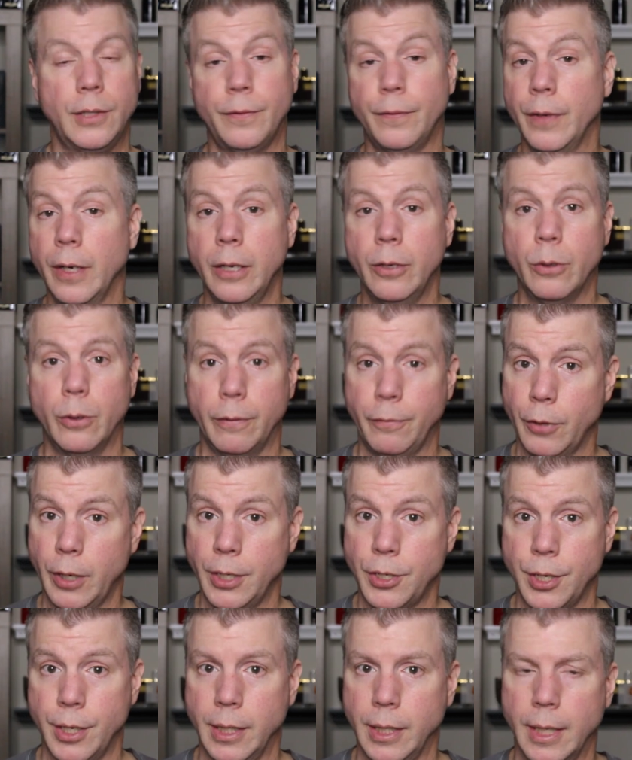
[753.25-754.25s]
It's very
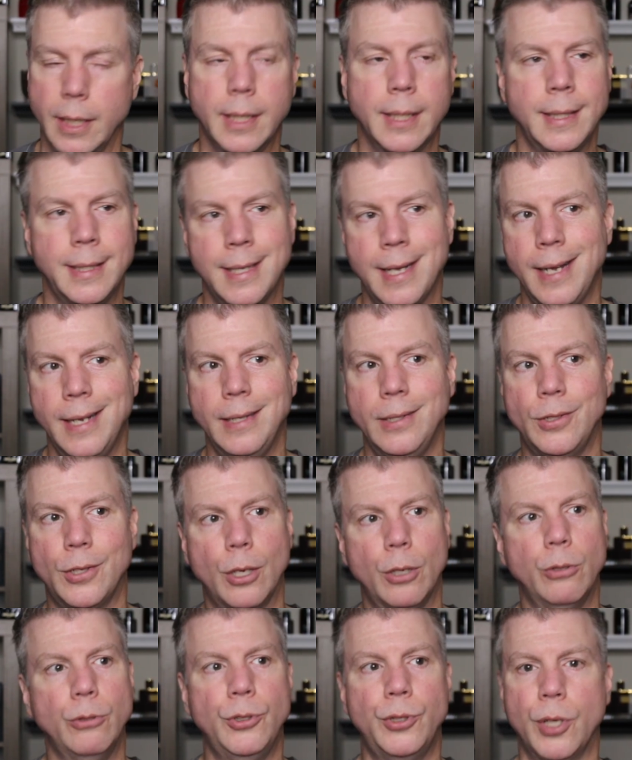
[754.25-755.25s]
refreshing. It contains
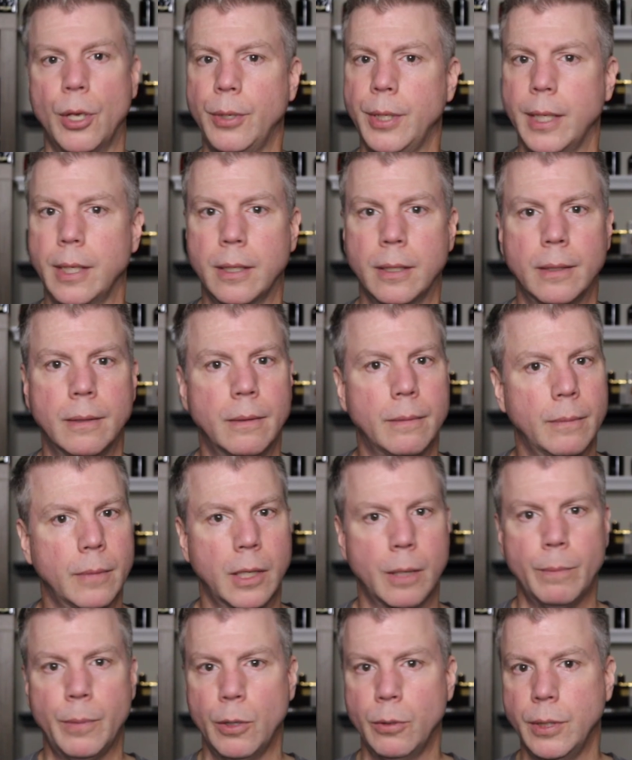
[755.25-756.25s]
ozonic
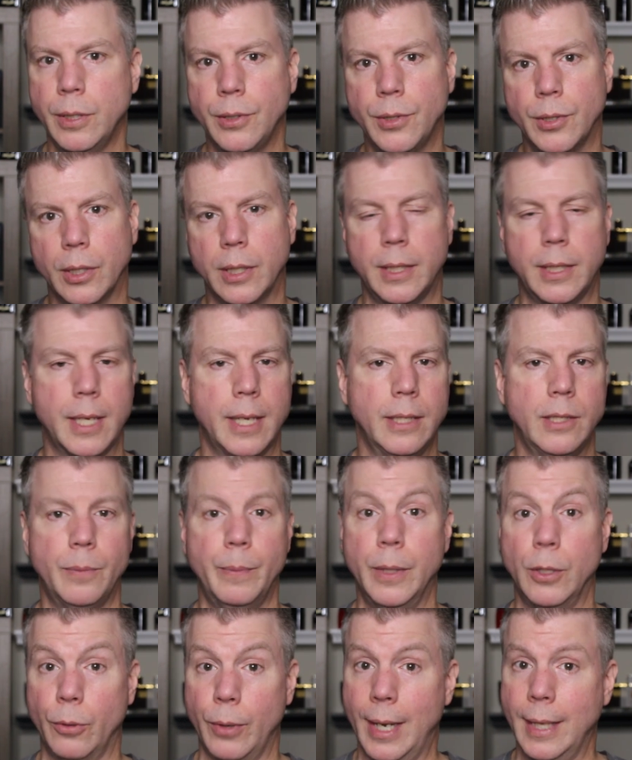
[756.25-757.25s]
components, it
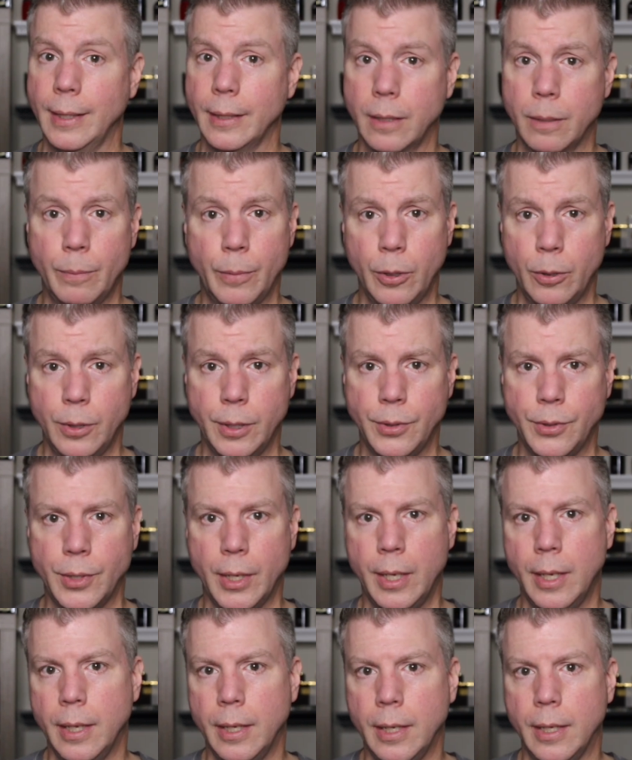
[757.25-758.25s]
contains mineralic components,
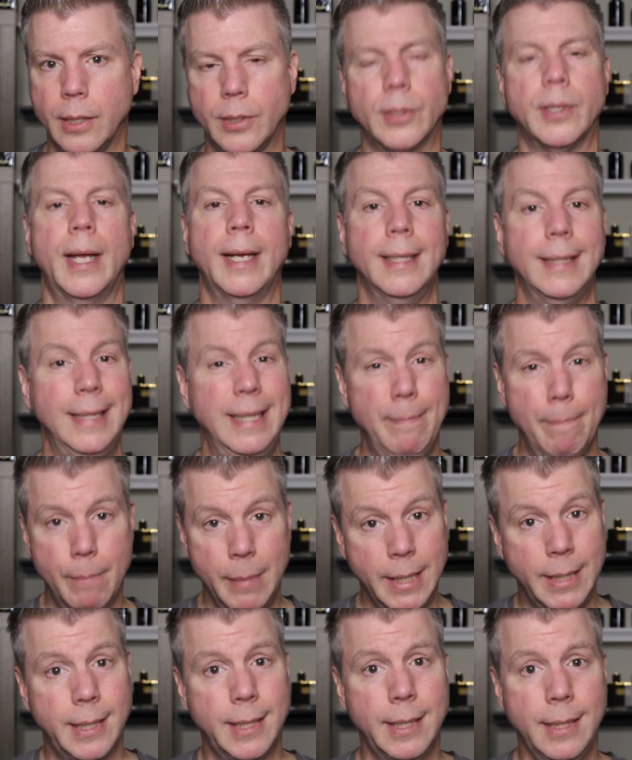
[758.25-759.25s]
it's lightly
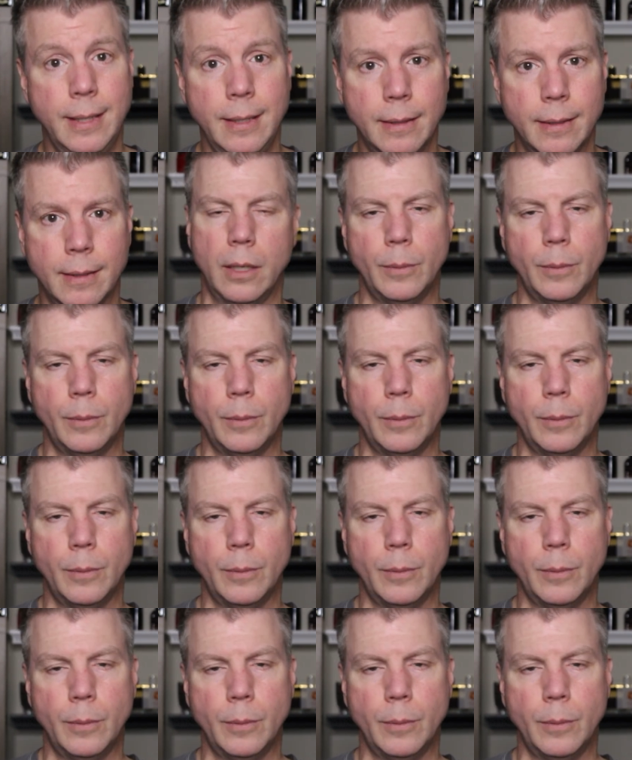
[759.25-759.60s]
minty.